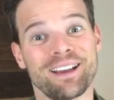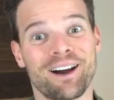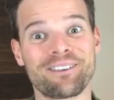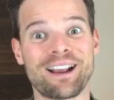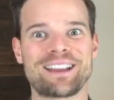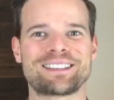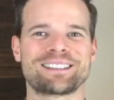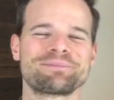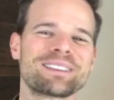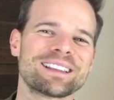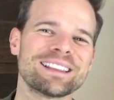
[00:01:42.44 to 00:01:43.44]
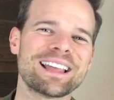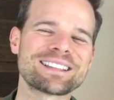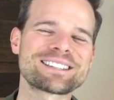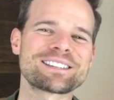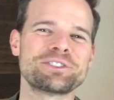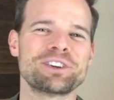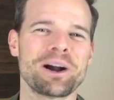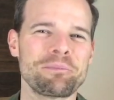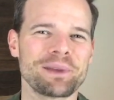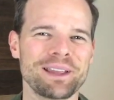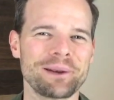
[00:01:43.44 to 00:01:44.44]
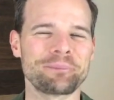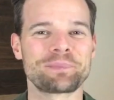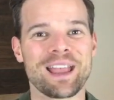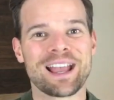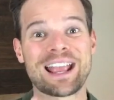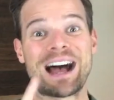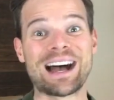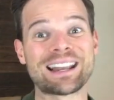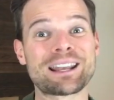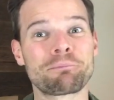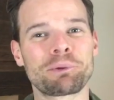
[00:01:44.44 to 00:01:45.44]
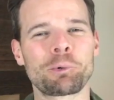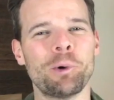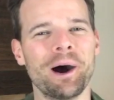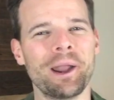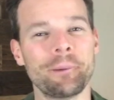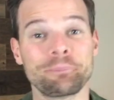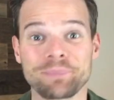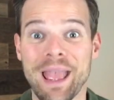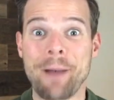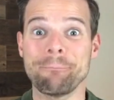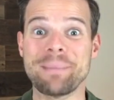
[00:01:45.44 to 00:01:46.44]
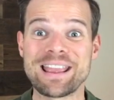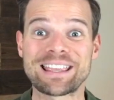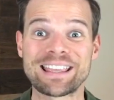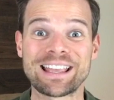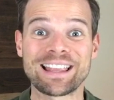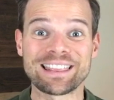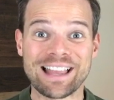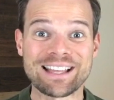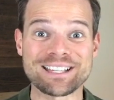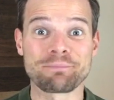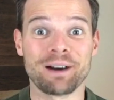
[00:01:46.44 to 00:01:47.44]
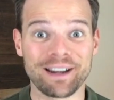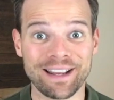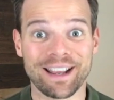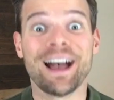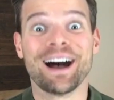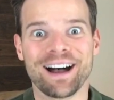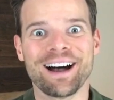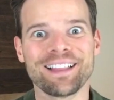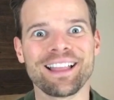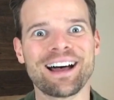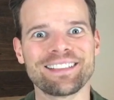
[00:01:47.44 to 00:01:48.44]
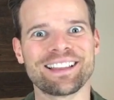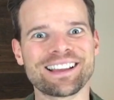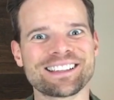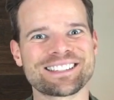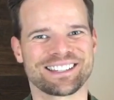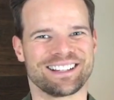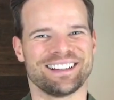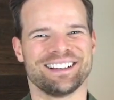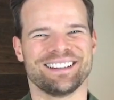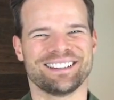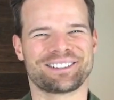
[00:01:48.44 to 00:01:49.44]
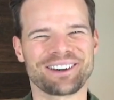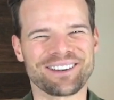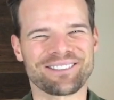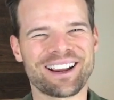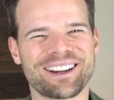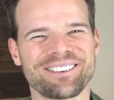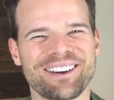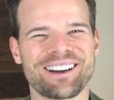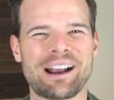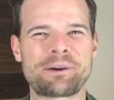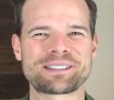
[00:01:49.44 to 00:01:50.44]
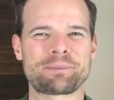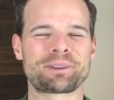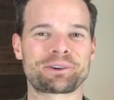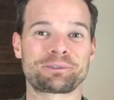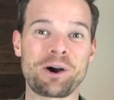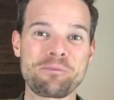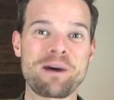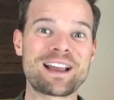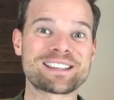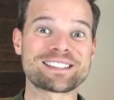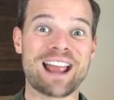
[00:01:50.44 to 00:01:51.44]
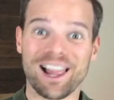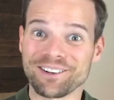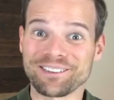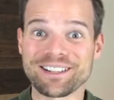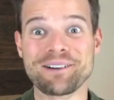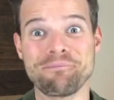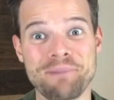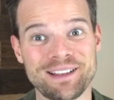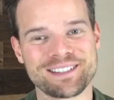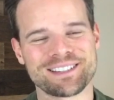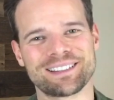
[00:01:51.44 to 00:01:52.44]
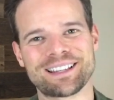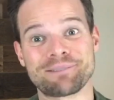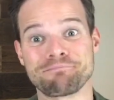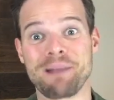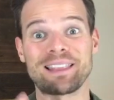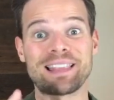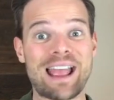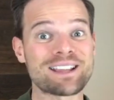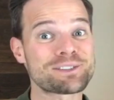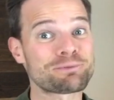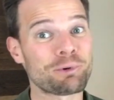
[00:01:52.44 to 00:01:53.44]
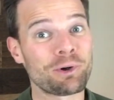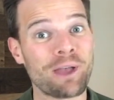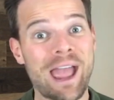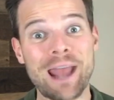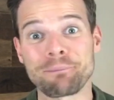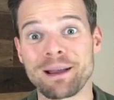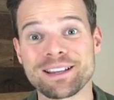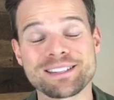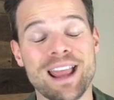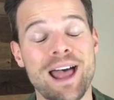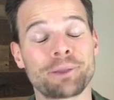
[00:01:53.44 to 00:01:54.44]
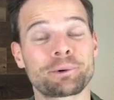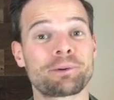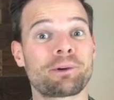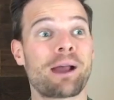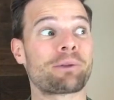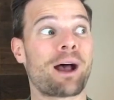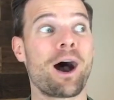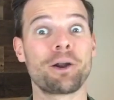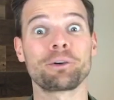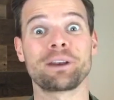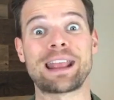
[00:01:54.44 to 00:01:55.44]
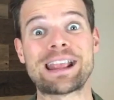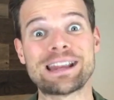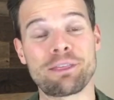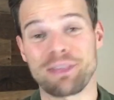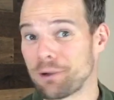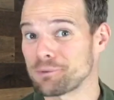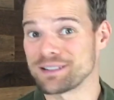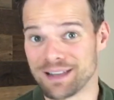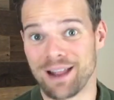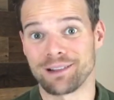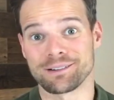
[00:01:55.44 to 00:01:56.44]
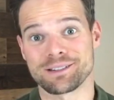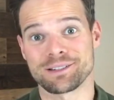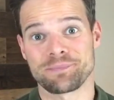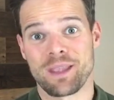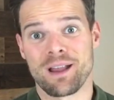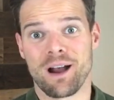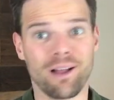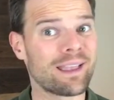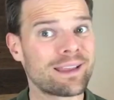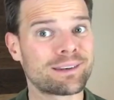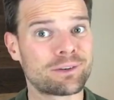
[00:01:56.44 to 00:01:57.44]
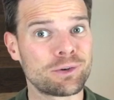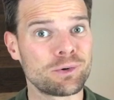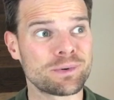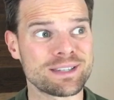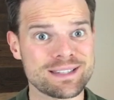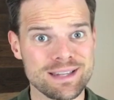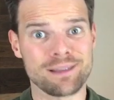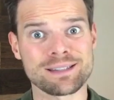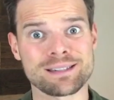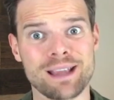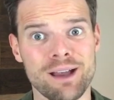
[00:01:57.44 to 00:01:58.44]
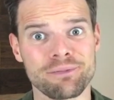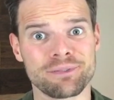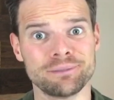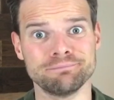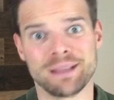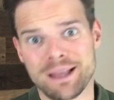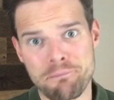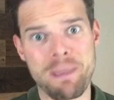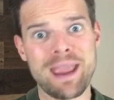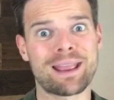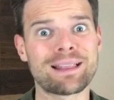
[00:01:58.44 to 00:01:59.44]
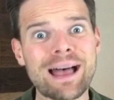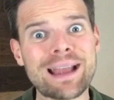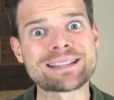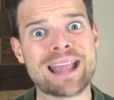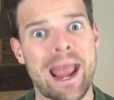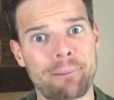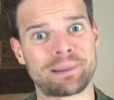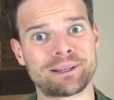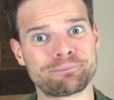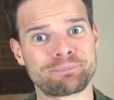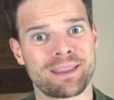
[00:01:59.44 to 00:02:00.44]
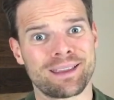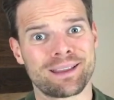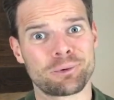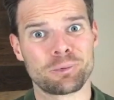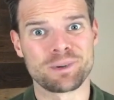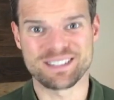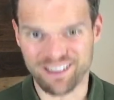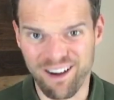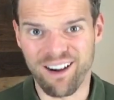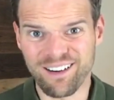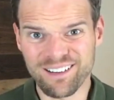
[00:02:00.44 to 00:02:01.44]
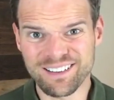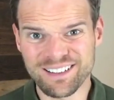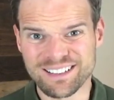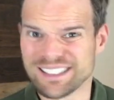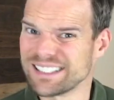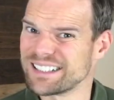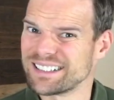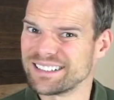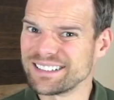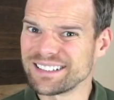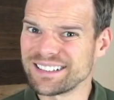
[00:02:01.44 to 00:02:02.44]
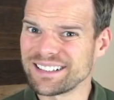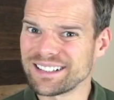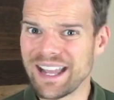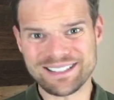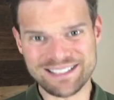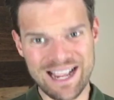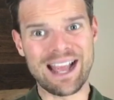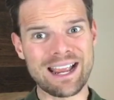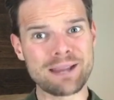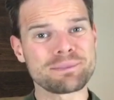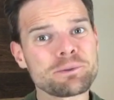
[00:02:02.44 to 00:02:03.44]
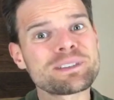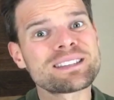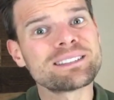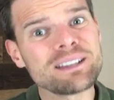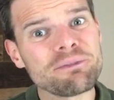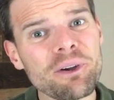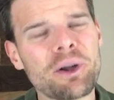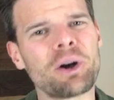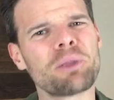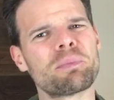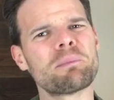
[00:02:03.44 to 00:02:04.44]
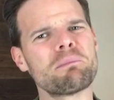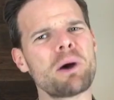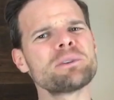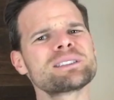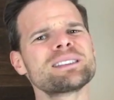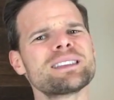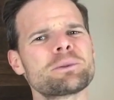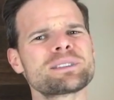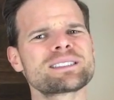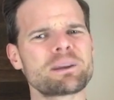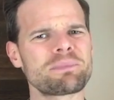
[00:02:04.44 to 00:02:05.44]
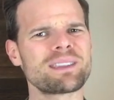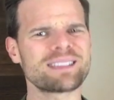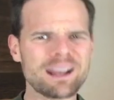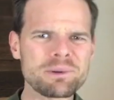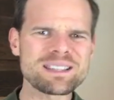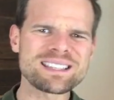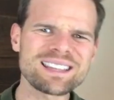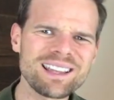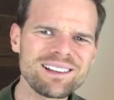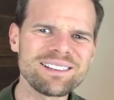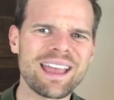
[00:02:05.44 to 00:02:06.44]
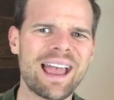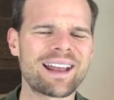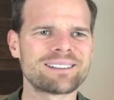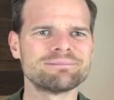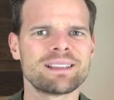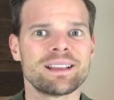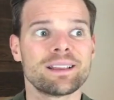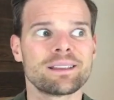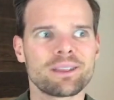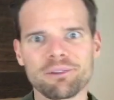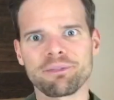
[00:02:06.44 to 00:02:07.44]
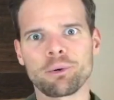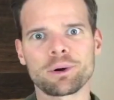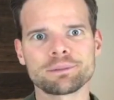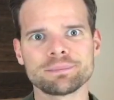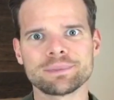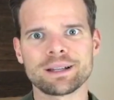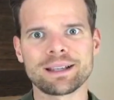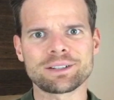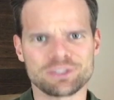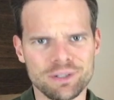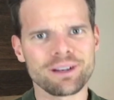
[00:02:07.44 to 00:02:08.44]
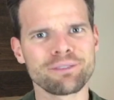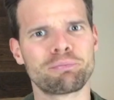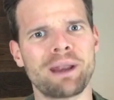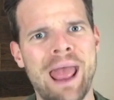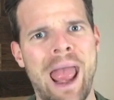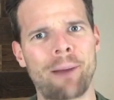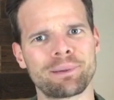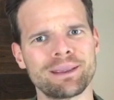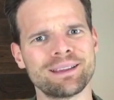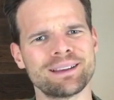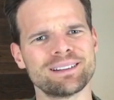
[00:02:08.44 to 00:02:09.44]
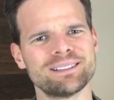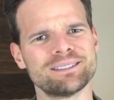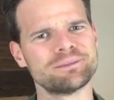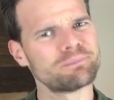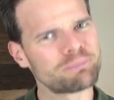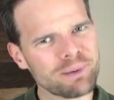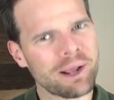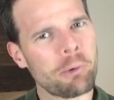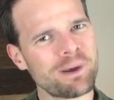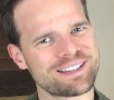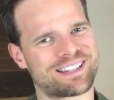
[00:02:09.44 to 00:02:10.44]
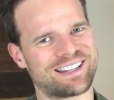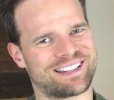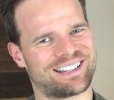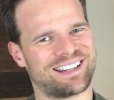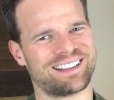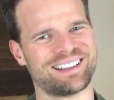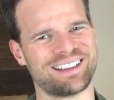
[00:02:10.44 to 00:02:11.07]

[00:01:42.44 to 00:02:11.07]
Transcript: All right, let's jump in. Con number one, making less money, a lot less. During my career, I was able to grow my salary immensely. My last role had my salary around one hundred eighty thousand dollars. All I had to do was sell stuff and make clients happy. Was it hard? Uh, times it was difficult, but mostly it was something that I was skilled at, and therefore I should have been happy, but I wasn't.